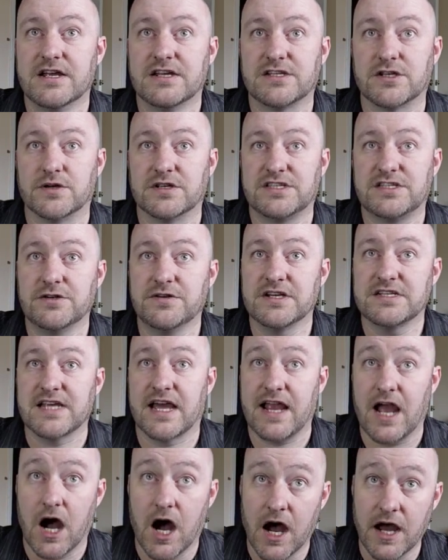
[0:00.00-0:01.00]
So as soon as
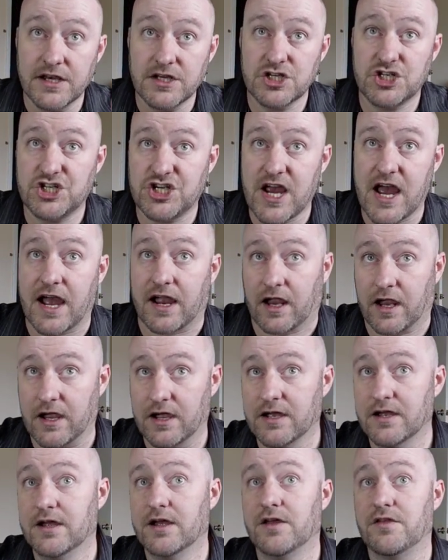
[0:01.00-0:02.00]
I
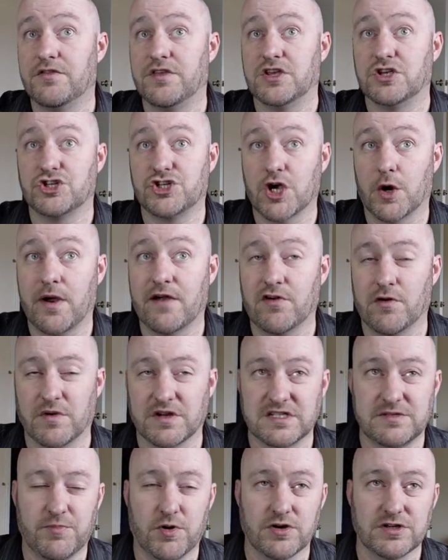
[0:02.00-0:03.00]
uncheck the show
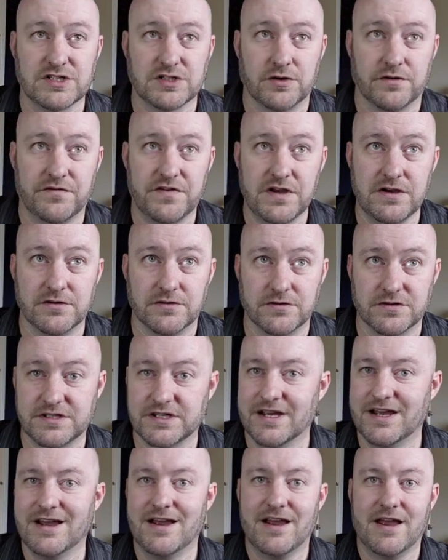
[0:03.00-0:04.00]
everyone's personal
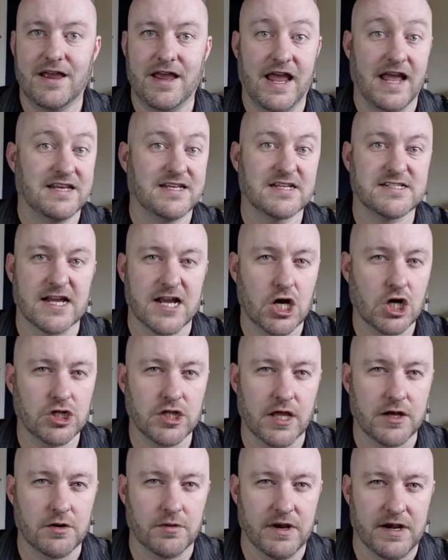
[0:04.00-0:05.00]
views, it doesn't
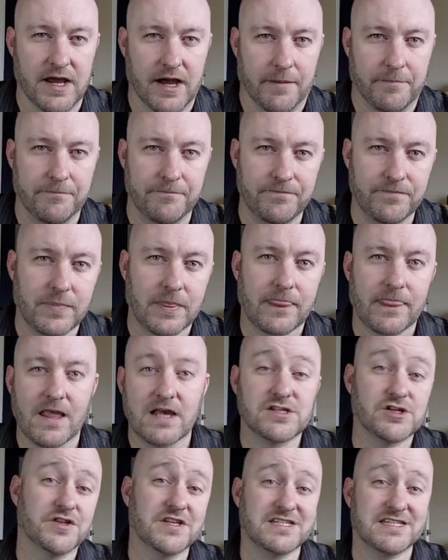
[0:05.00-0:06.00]
clutter it up.
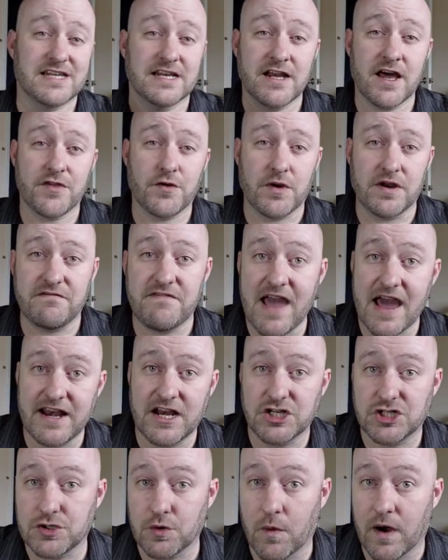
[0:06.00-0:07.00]
So this is another
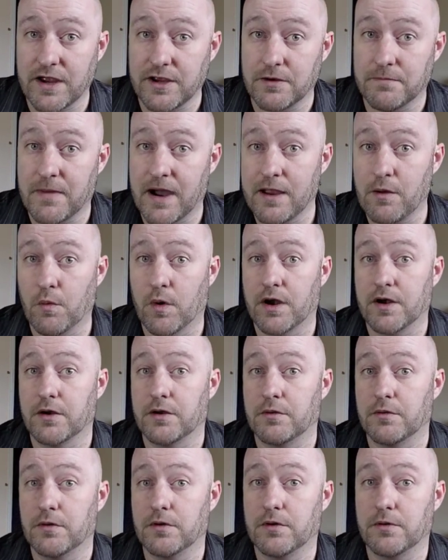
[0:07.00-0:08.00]
advantage to why you might want
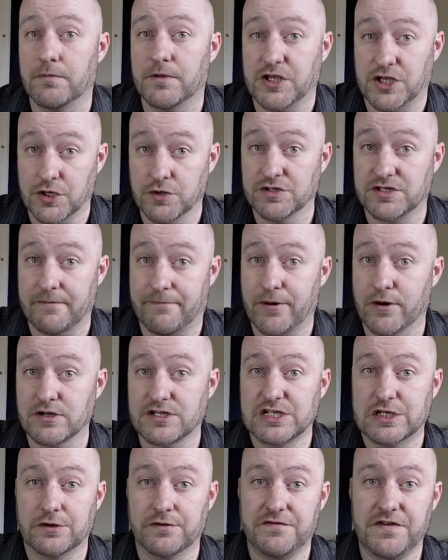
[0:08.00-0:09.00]
to use a
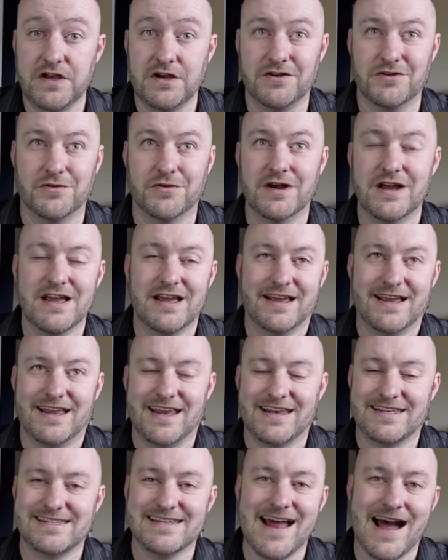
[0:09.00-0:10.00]
personal view
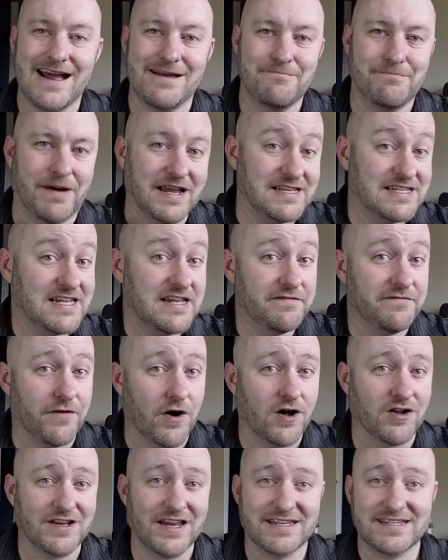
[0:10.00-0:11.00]
it's not by
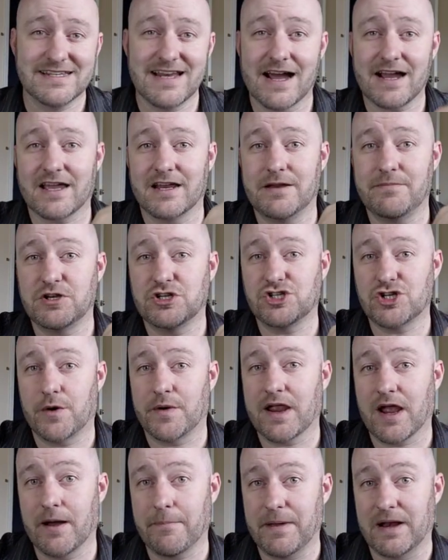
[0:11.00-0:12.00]
default, it's not going to be
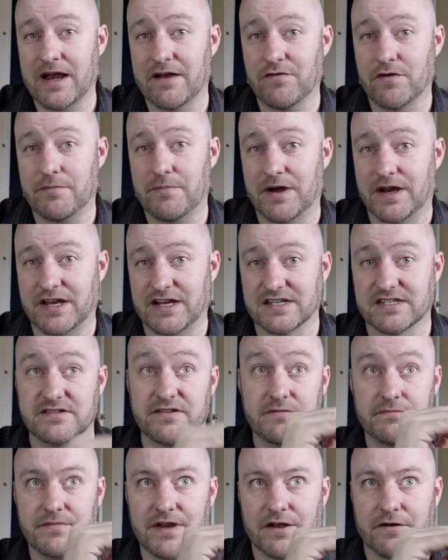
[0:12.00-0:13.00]
showing up in
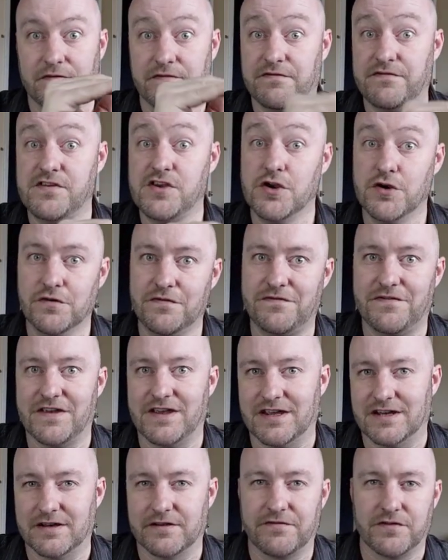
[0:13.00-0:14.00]
everybody's, you know, view
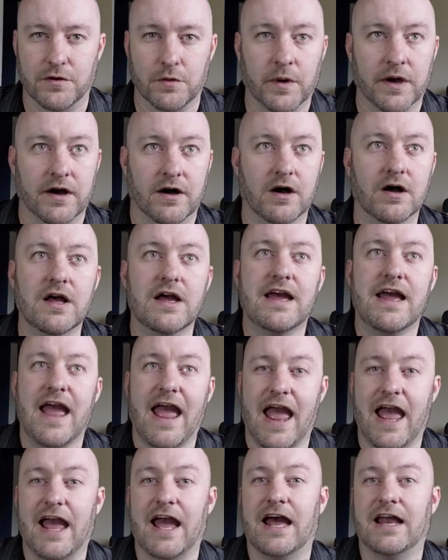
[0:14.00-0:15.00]
feed, if you will,
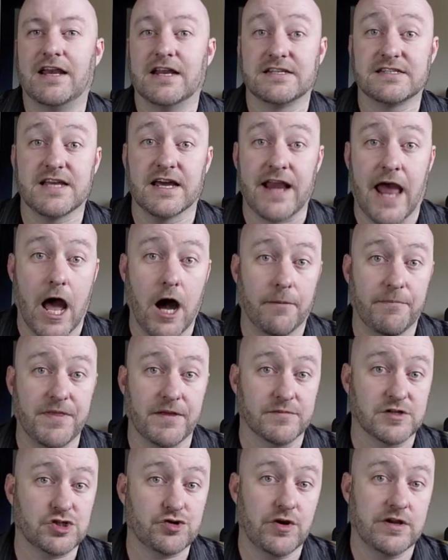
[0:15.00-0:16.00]
and it's going to help
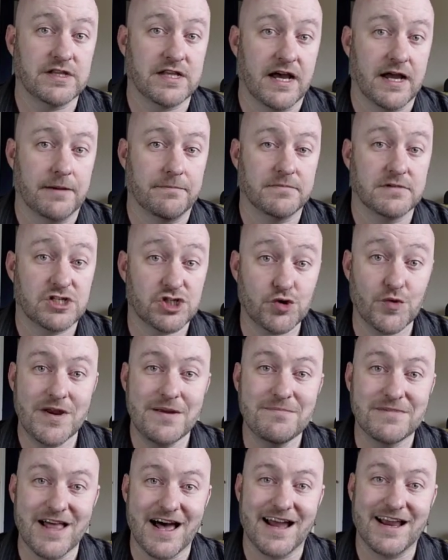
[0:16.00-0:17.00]
them streamline
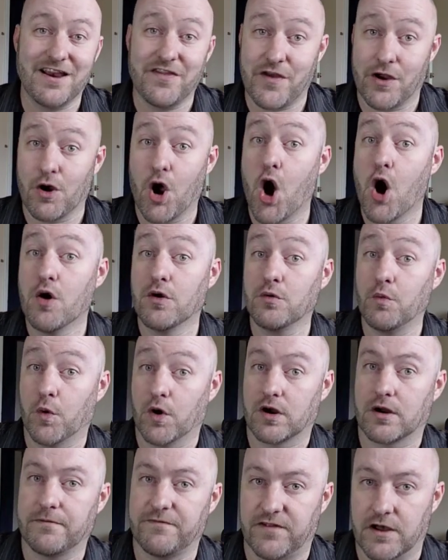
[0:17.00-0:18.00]
streamline their own
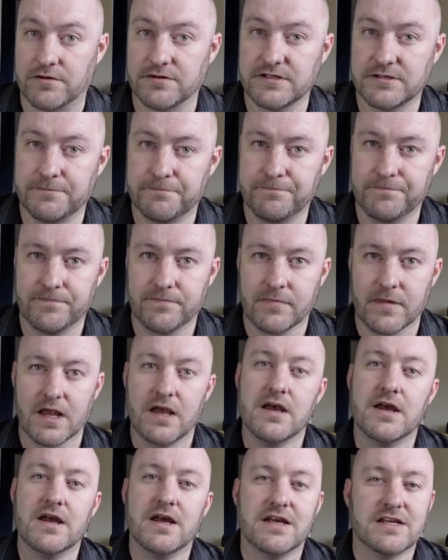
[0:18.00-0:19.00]
workflows.
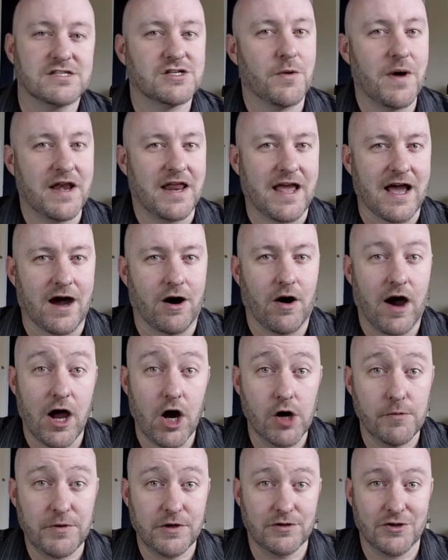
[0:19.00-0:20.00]
So anyhow, I
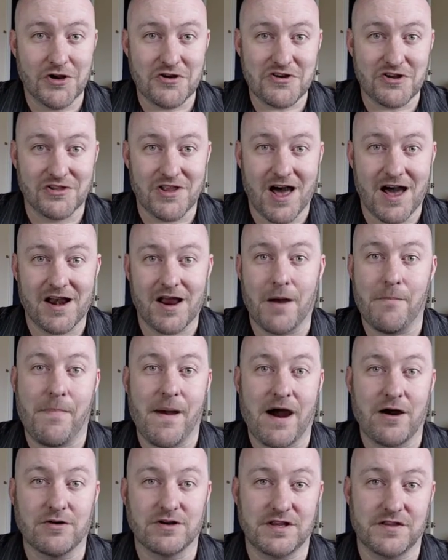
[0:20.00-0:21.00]
hope you learned a lot
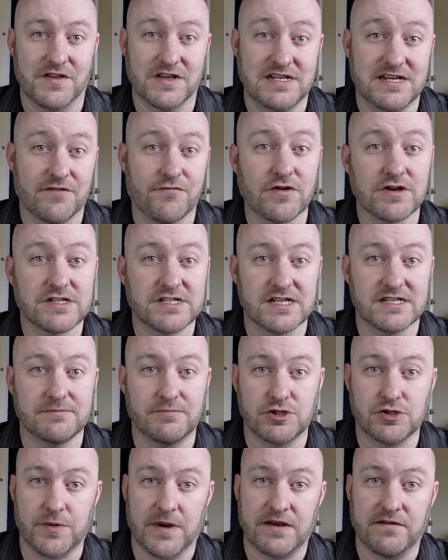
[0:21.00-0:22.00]
about the differences
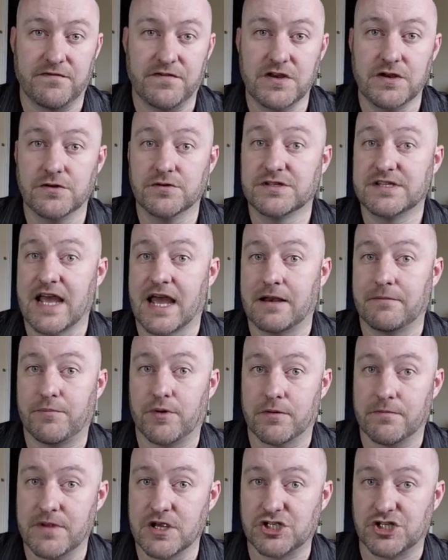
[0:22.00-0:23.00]
between views and
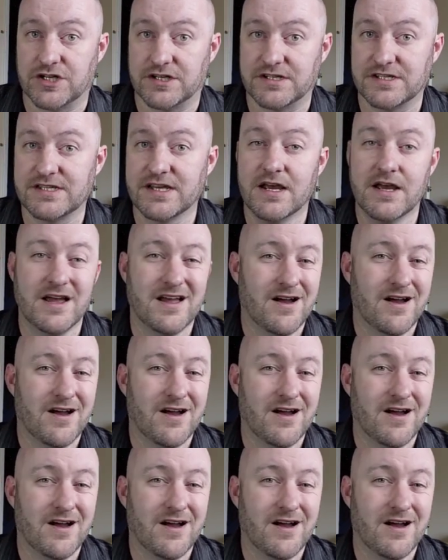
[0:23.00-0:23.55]
permissions.